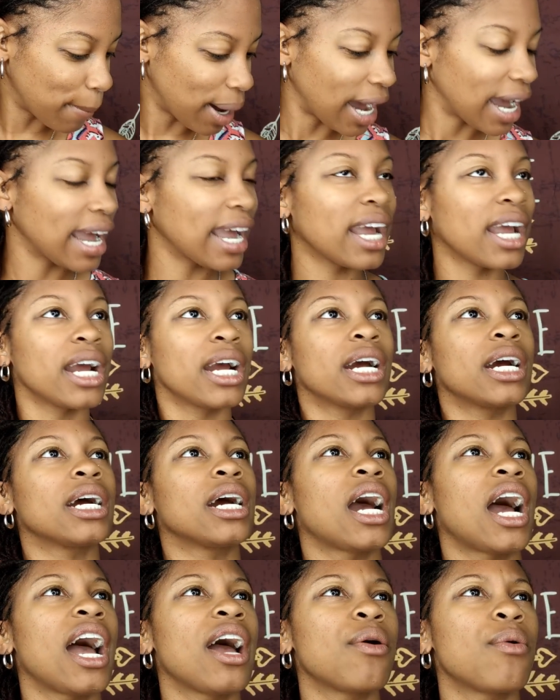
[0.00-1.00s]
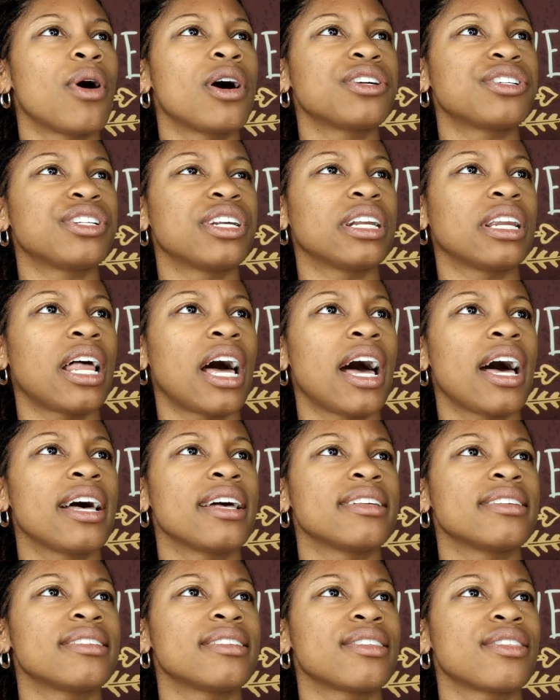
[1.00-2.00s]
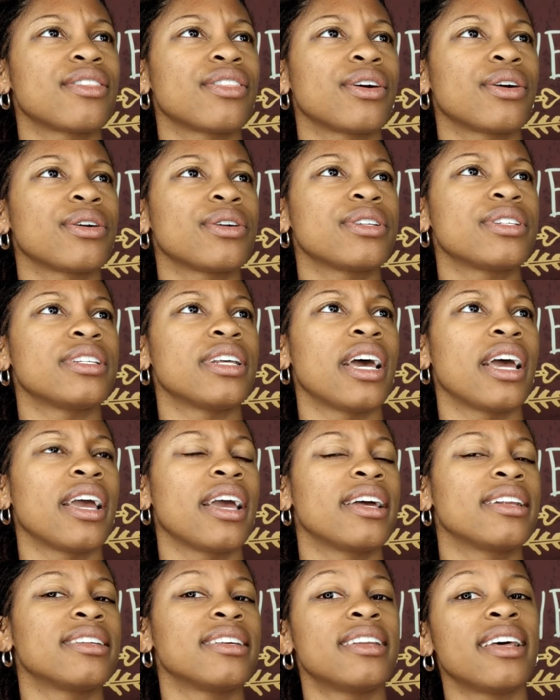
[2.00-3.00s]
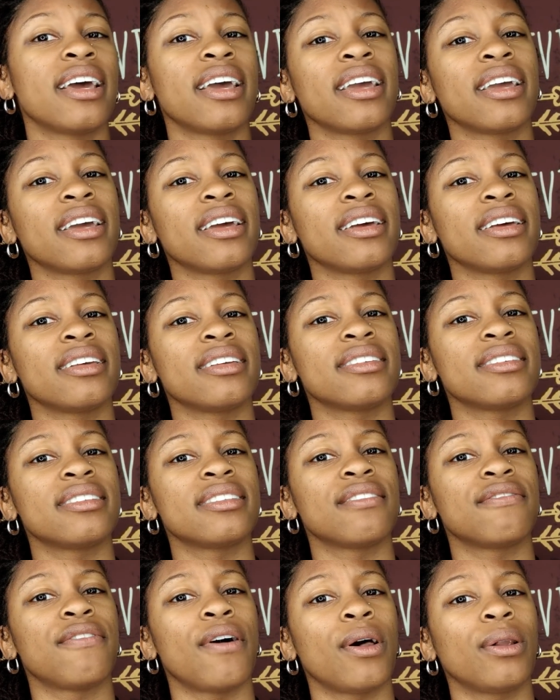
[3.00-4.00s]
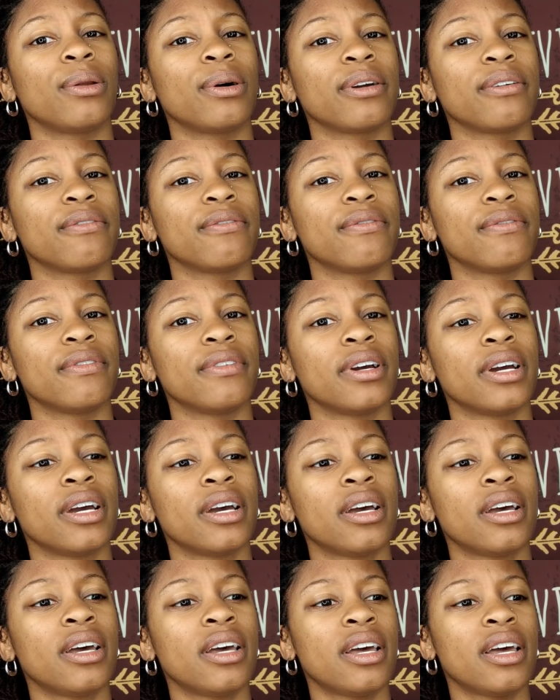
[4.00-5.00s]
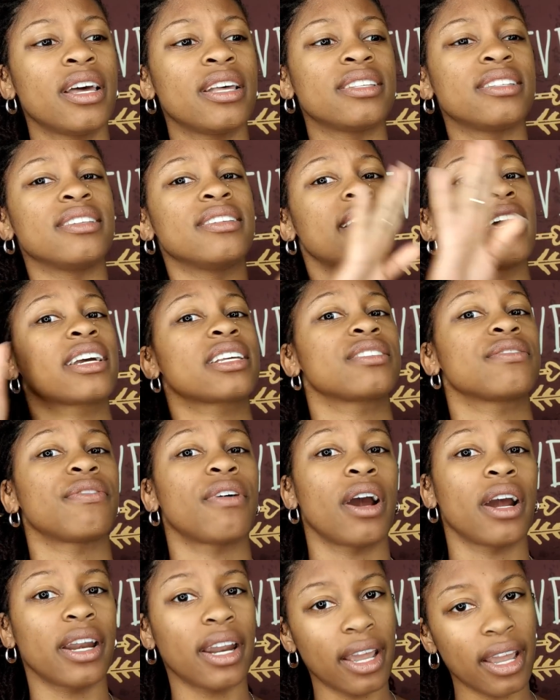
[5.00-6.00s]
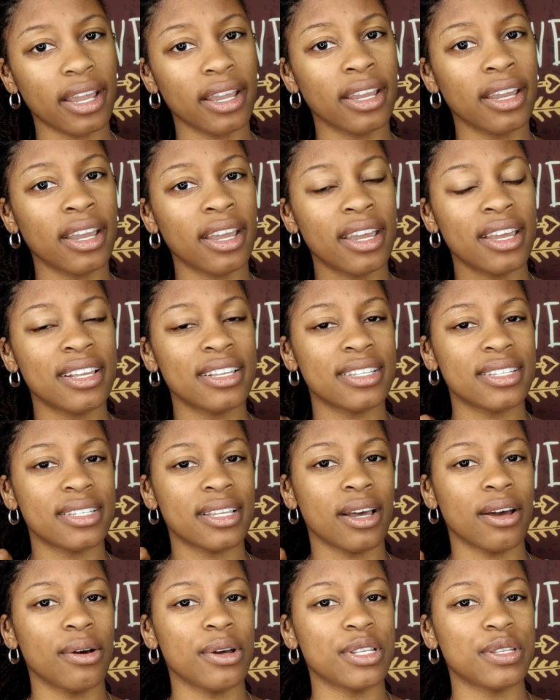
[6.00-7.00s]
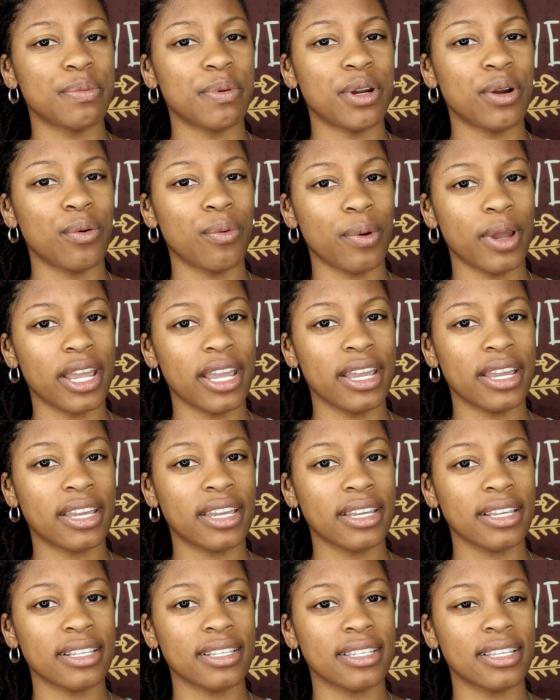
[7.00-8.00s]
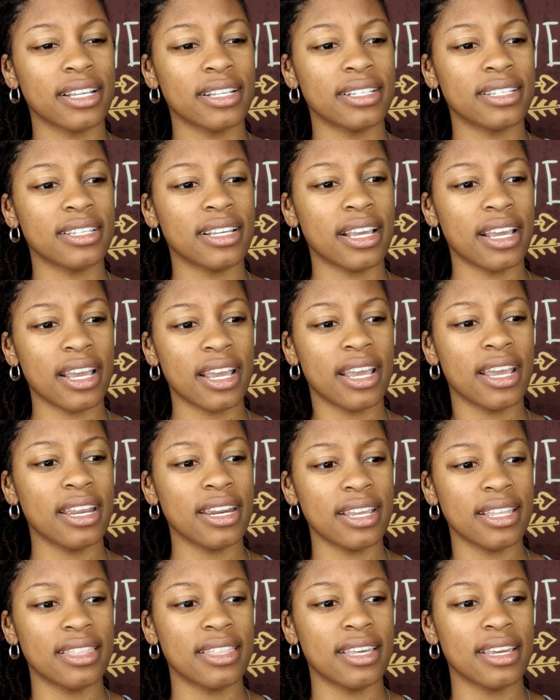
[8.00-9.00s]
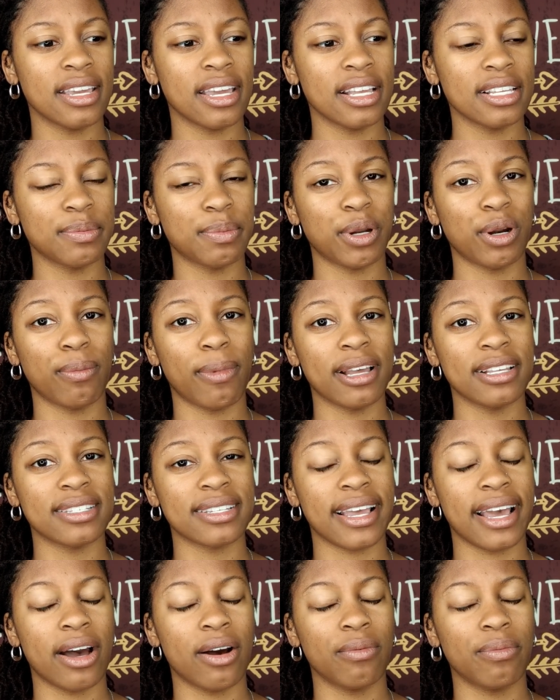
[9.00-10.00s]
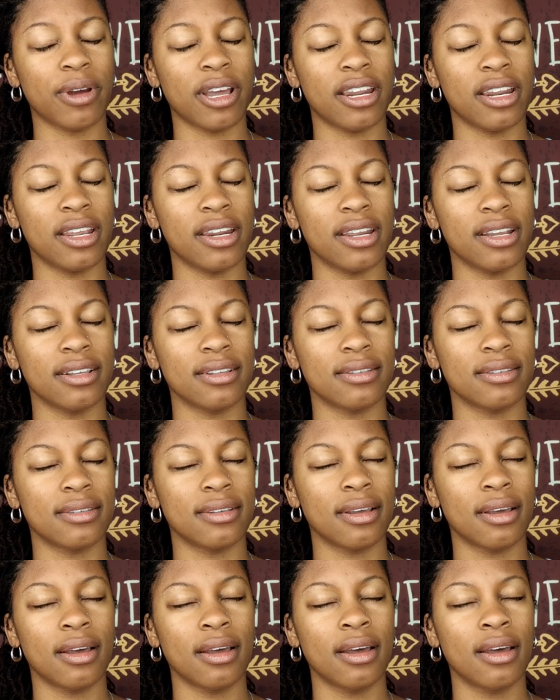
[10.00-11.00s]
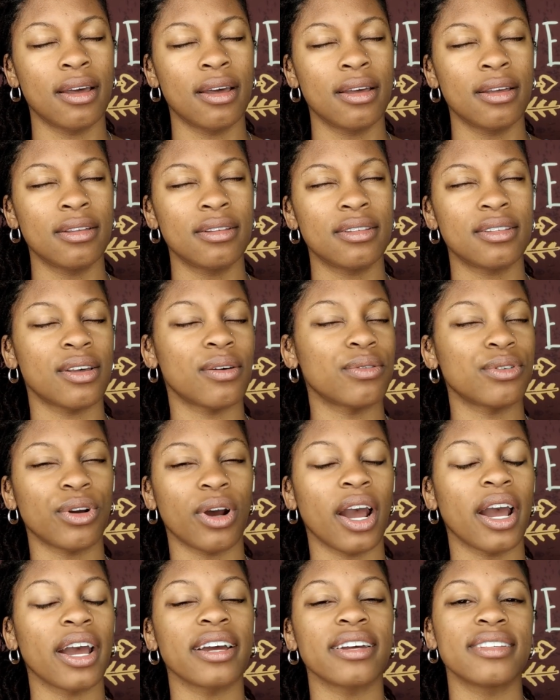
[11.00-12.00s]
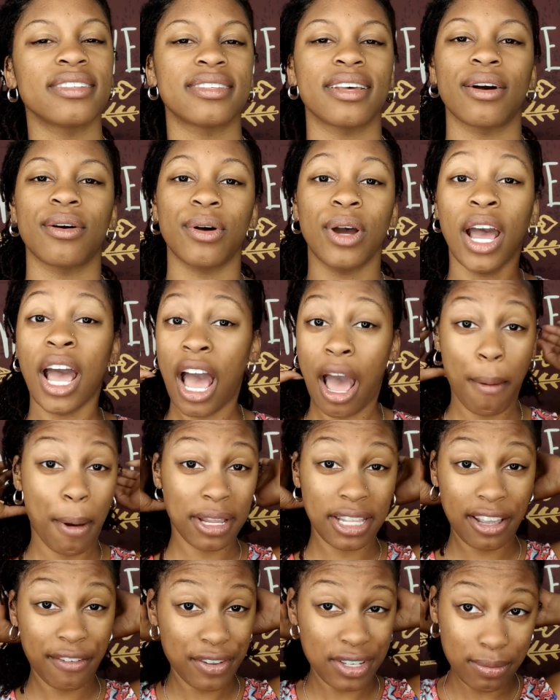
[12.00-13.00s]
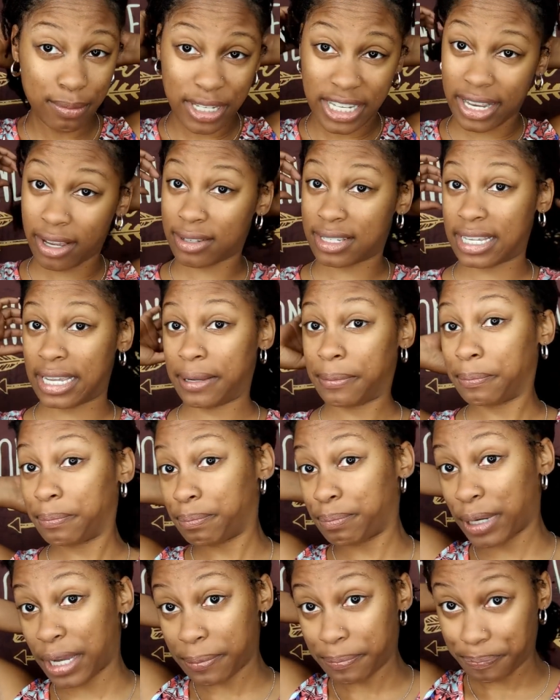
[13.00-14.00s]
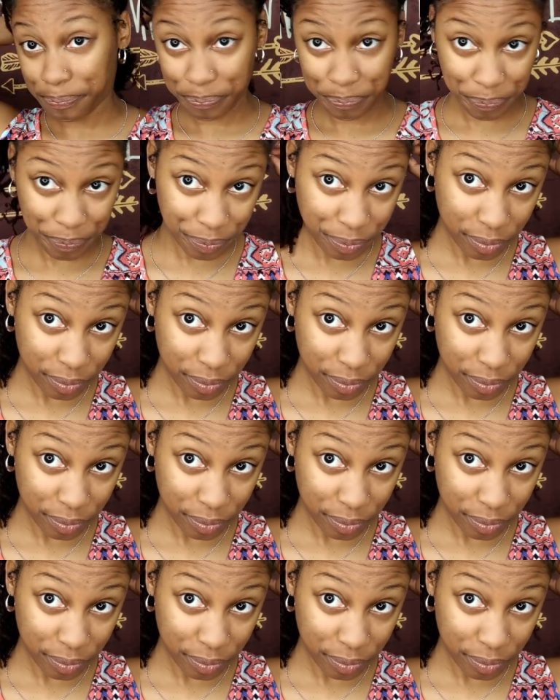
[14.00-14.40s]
my hair, I washed it last Thursday and today is the following. It's next Friday. So it's been a week since anything has been on my scalp and it is so dry. So I'm about to give it some TLC, but